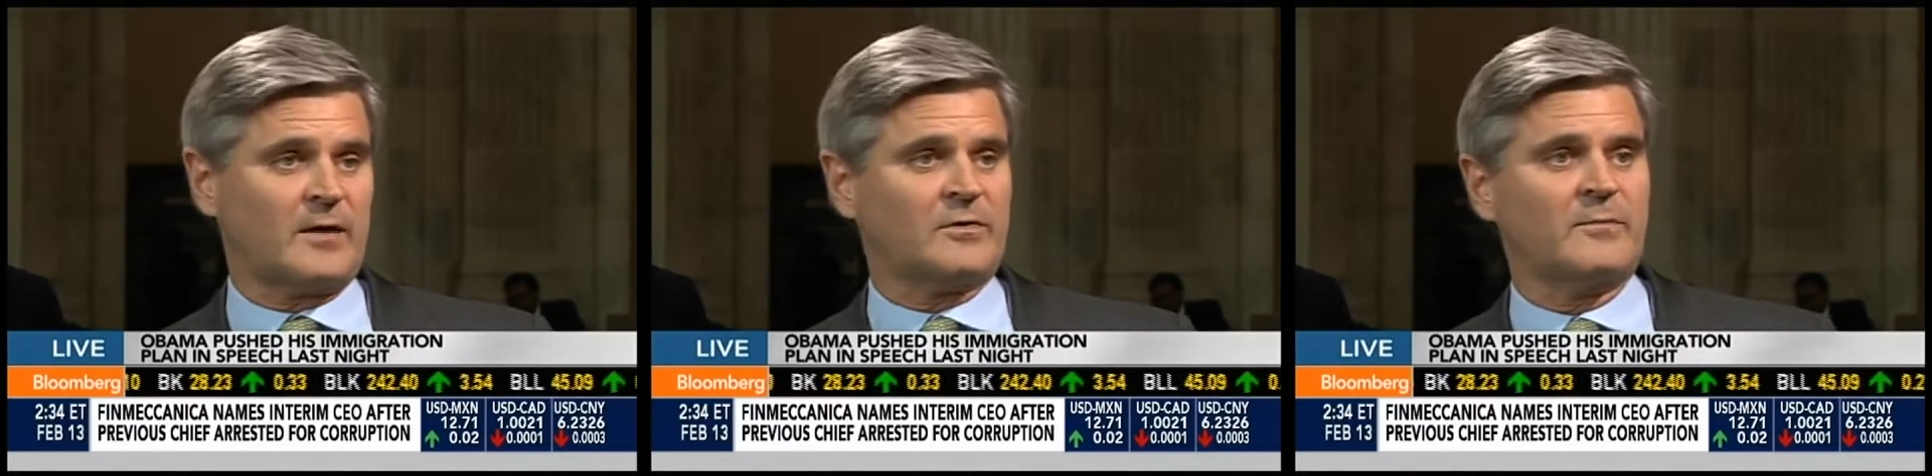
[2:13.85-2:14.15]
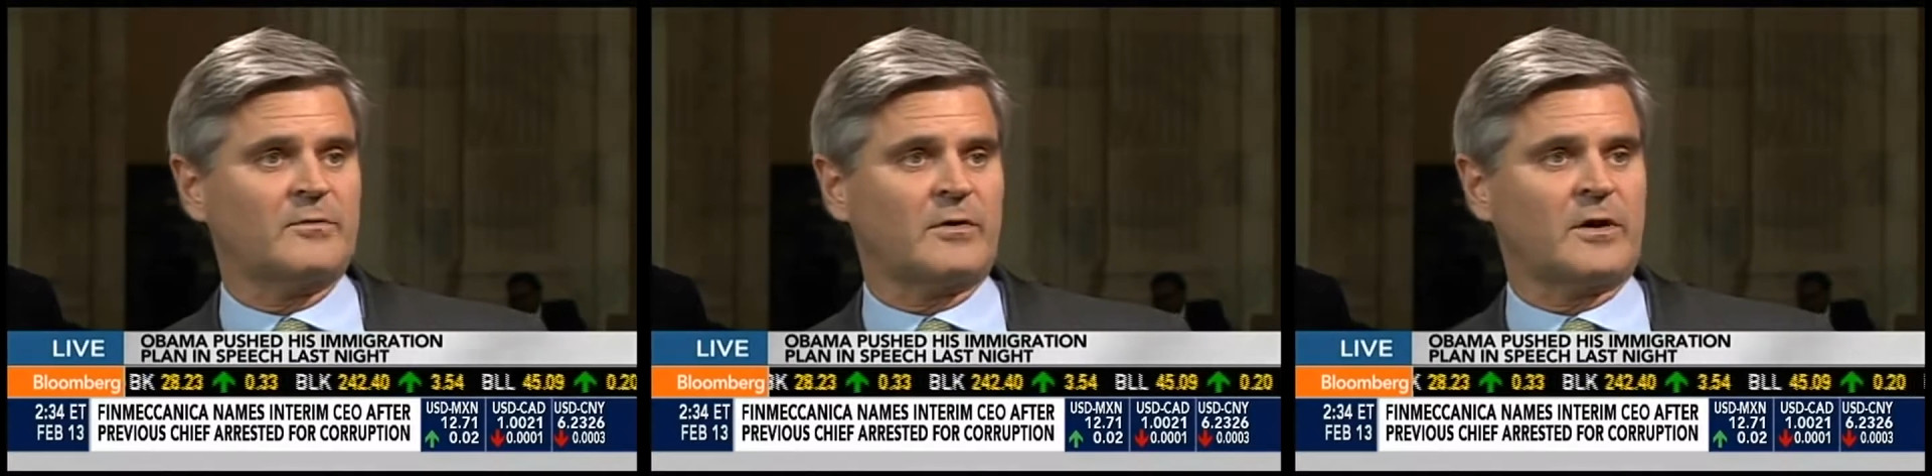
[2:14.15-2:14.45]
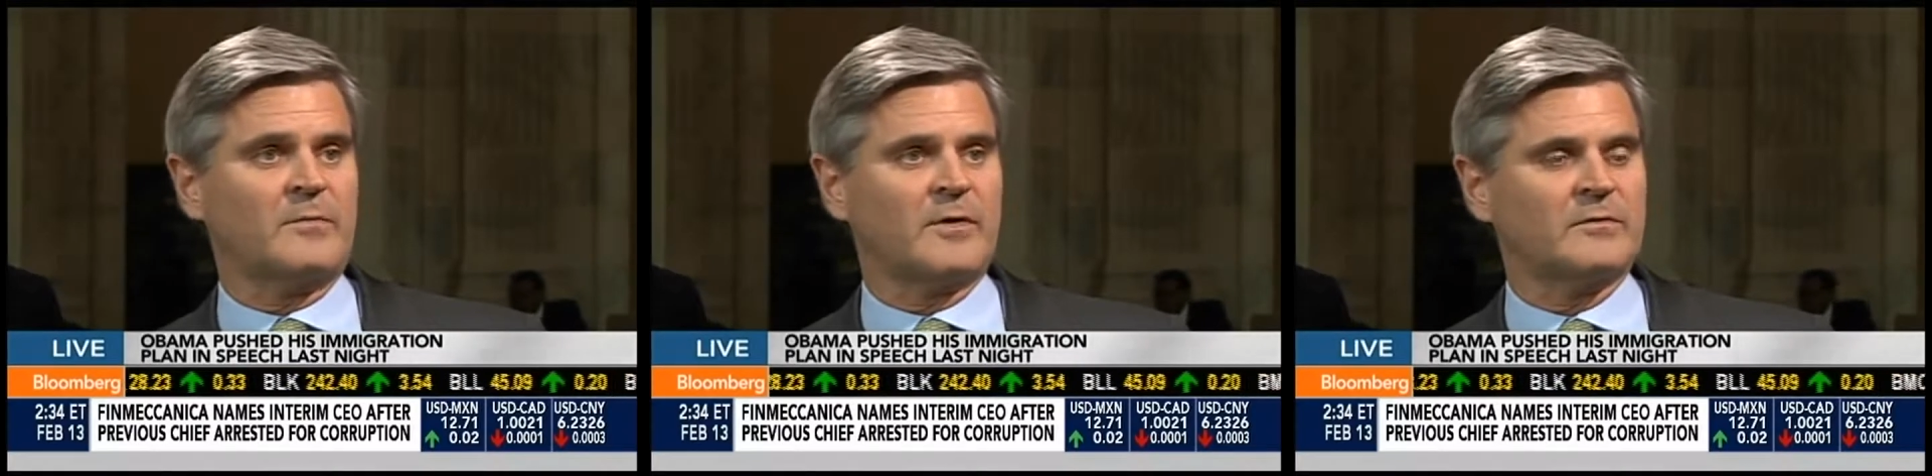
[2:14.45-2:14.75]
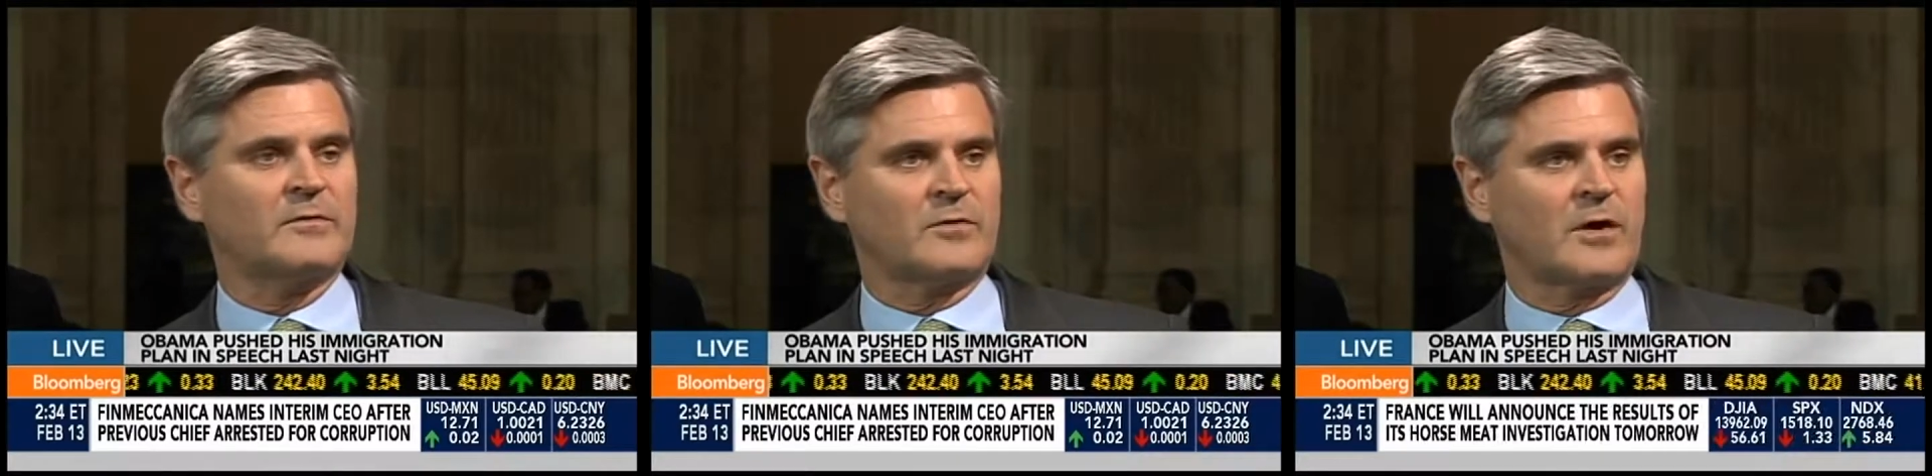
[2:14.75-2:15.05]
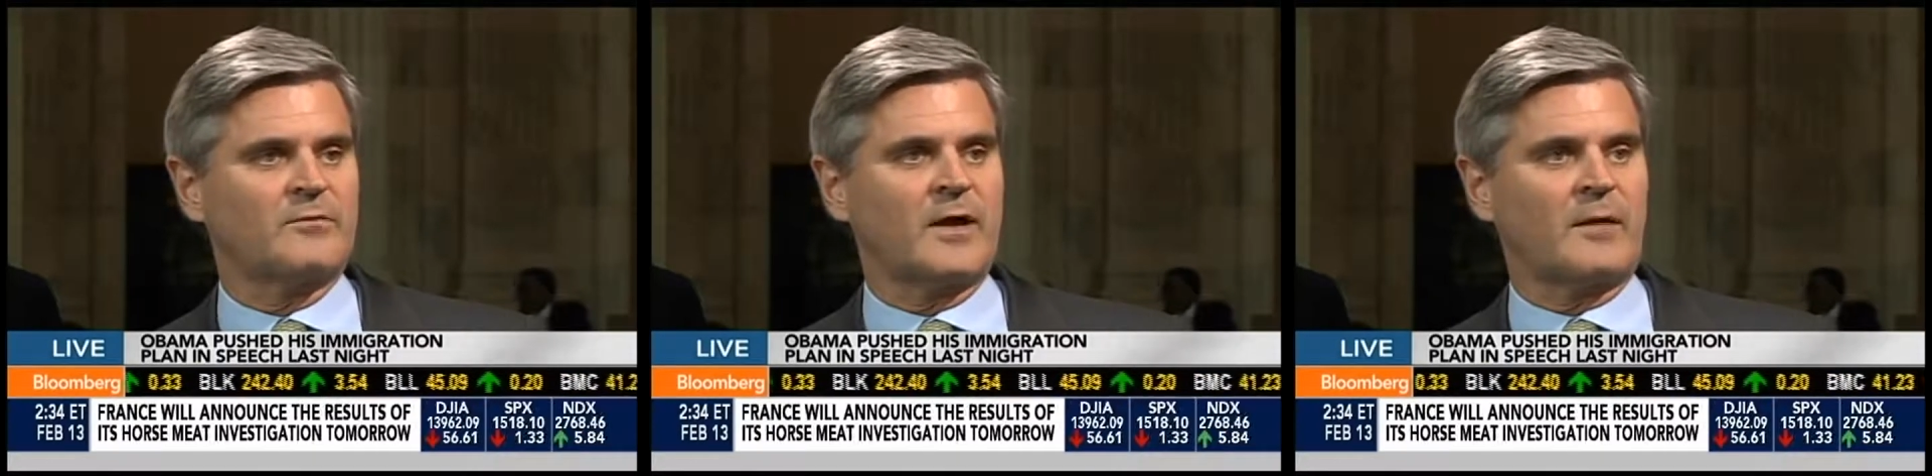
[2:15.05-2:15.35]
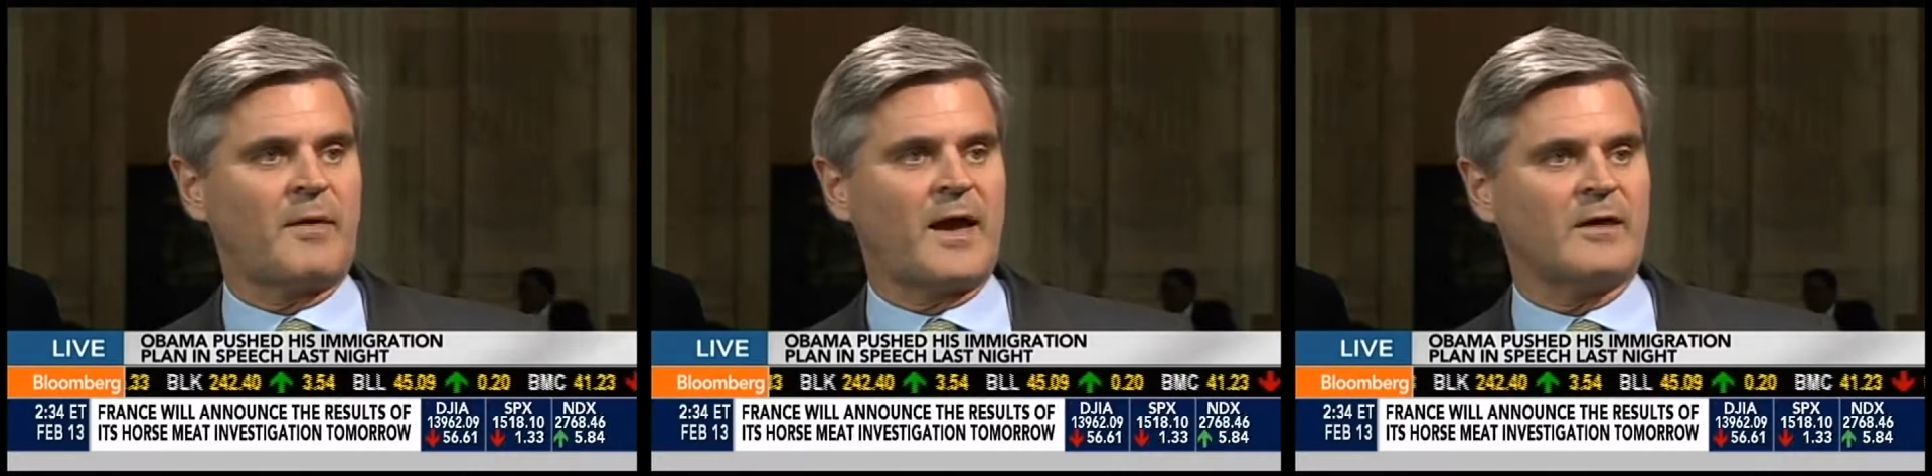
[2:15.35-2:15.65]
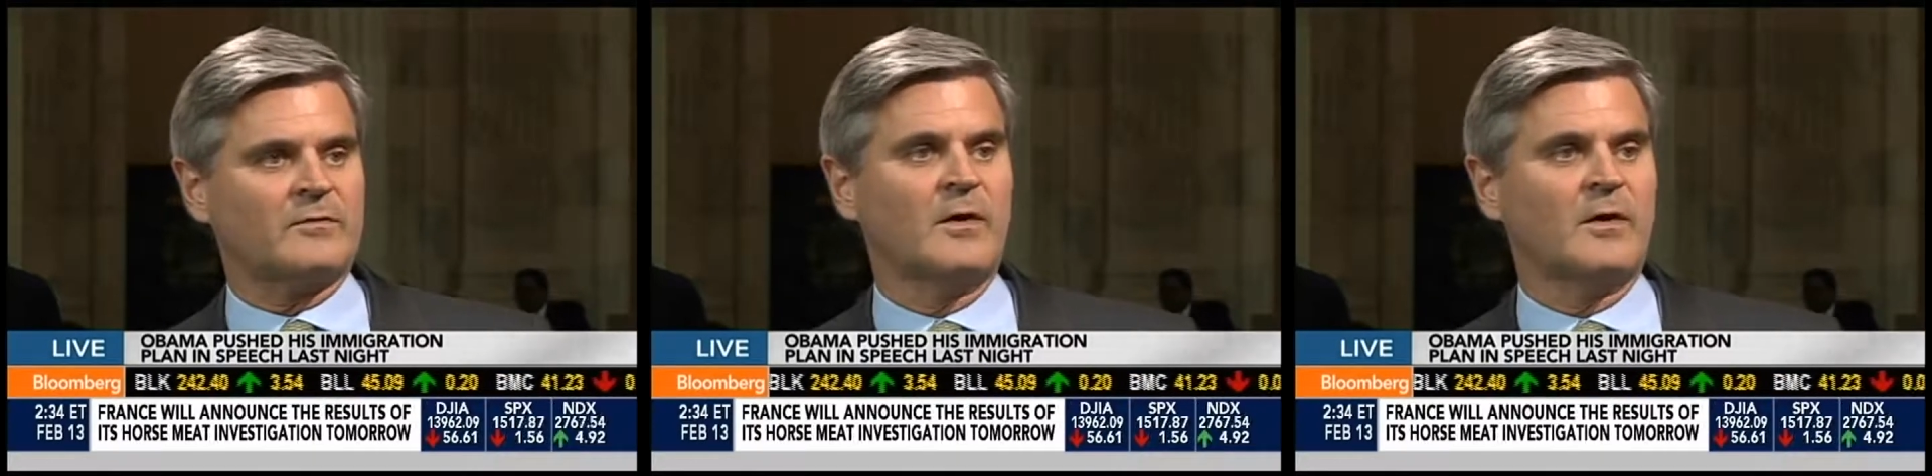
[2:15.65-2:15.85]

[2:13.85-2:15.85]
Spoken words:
Jumpstarting Our Business Startups Act, passed